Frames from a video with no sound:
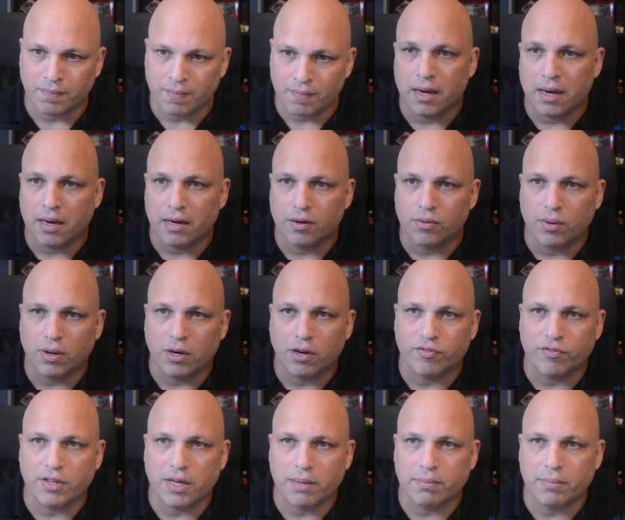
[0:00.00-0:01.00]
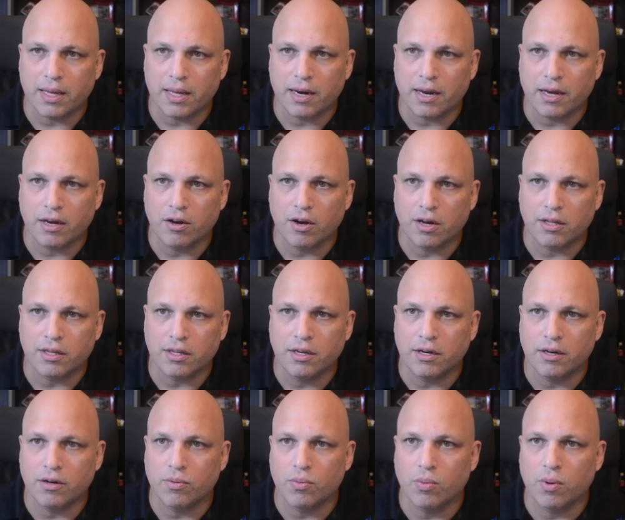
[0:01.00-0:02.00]
And one of them that I got
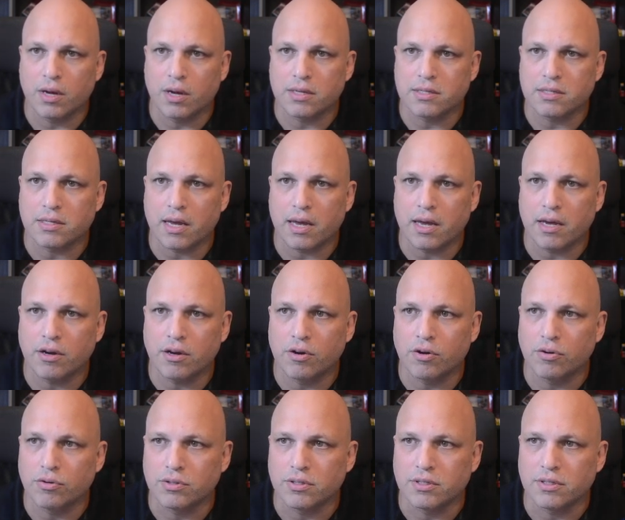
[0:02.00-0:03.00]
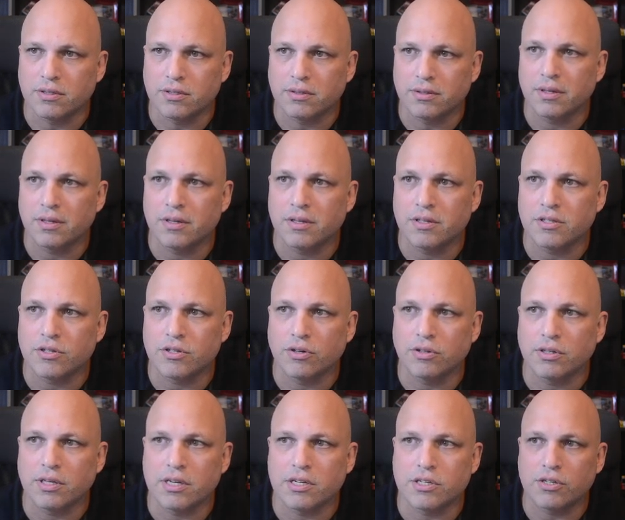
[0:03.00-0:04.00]
here was encode. So
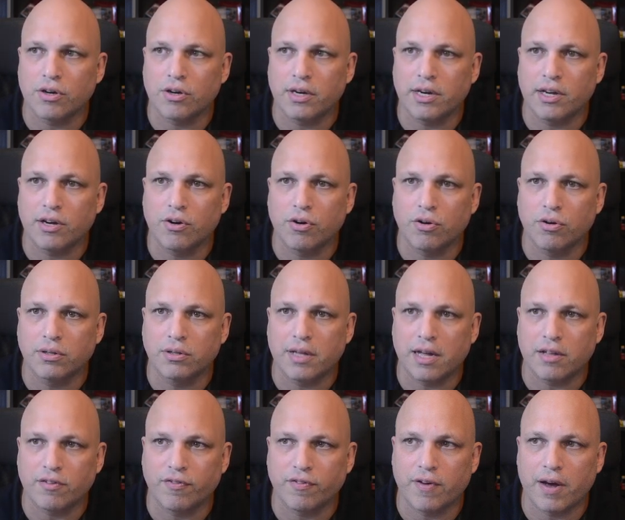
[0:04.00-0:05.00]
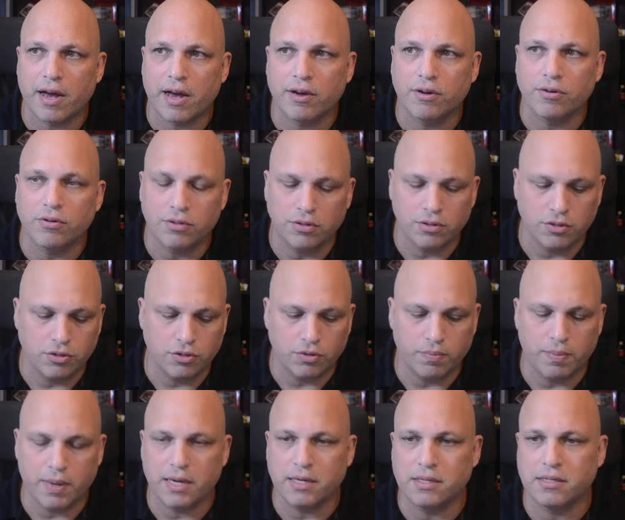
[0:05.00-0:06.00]
this is going to encode that file to
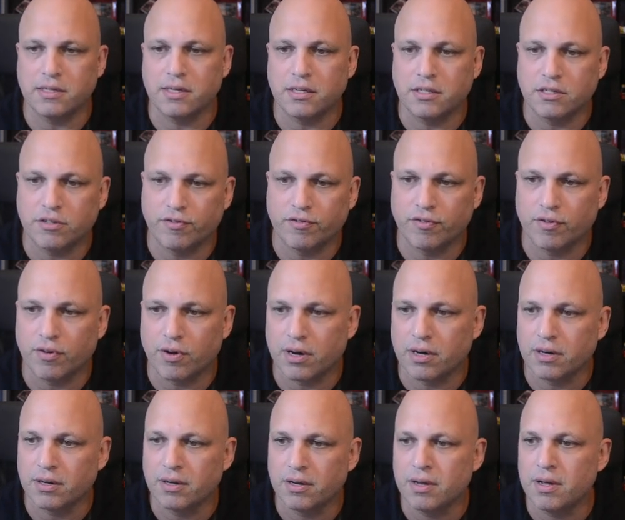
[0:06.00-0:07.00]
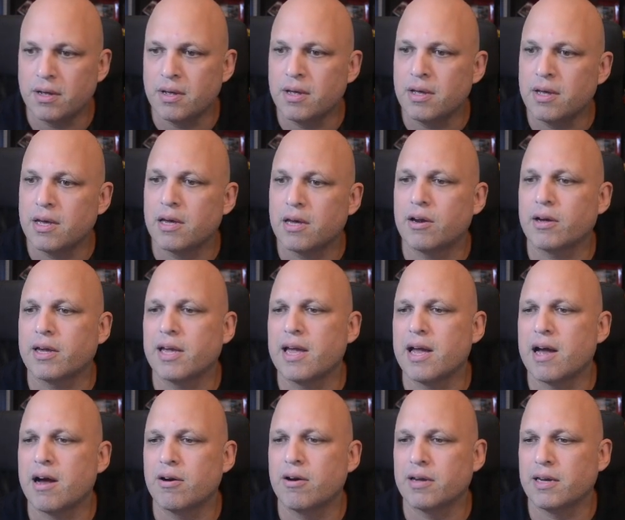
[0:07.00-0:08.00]
base 64. And okay,
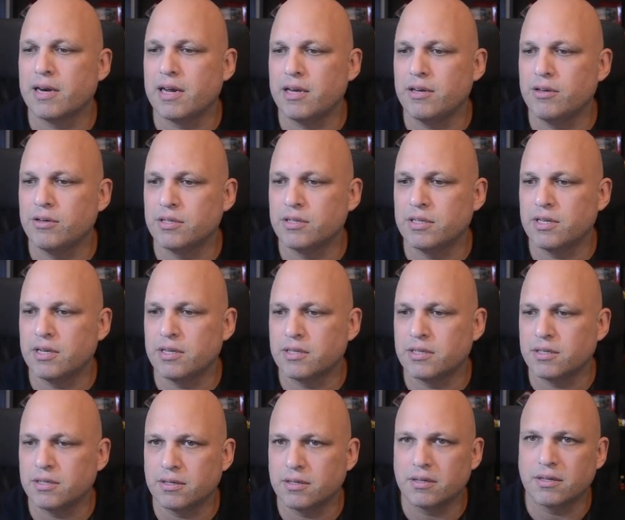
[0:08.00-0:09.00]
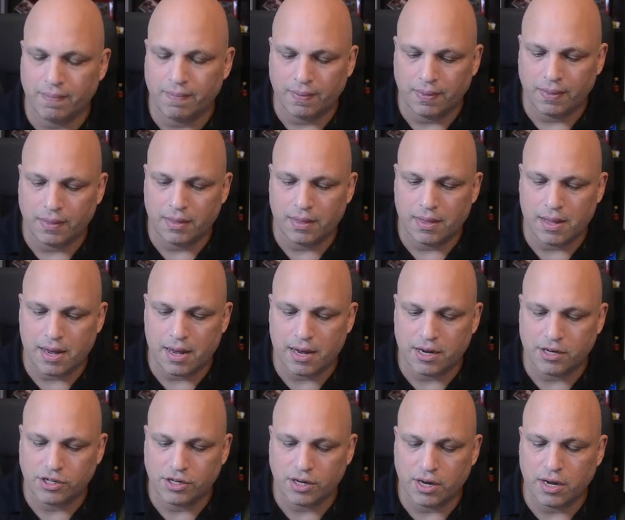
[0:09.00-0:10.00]
how can I use this?
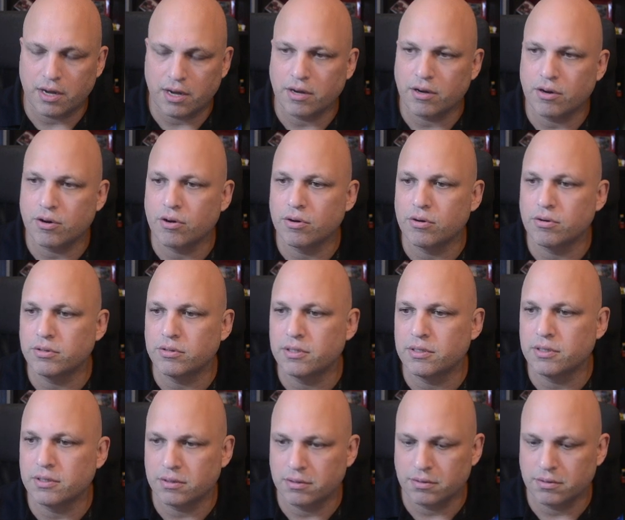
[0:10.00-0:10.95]
Dash encode.